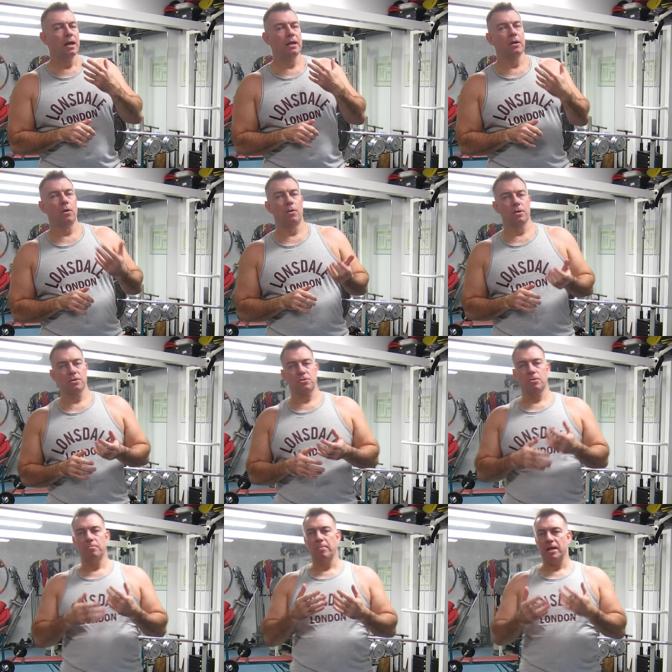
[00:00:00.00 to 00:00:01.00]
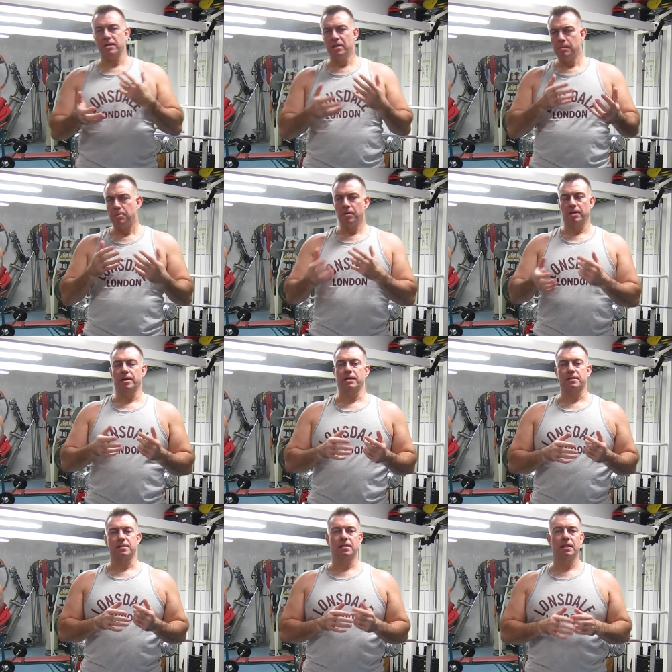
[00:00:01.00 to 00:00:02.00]
In order to
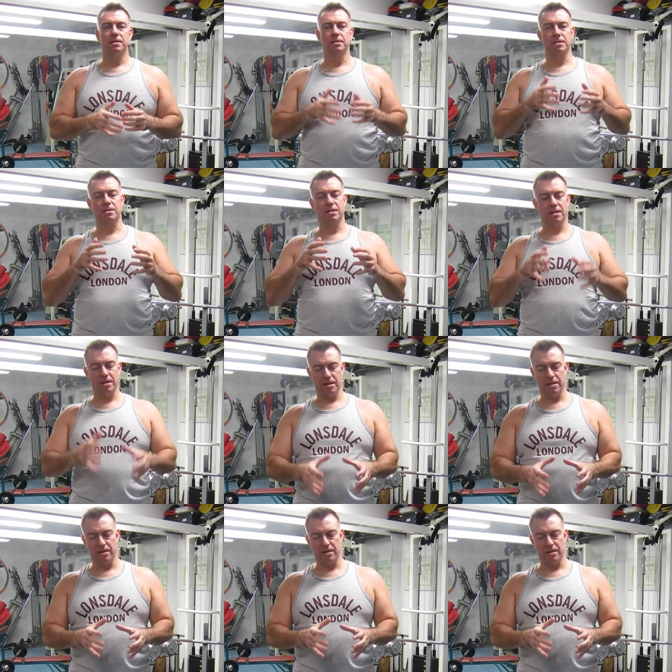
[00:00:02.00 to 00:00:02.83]
manipulate this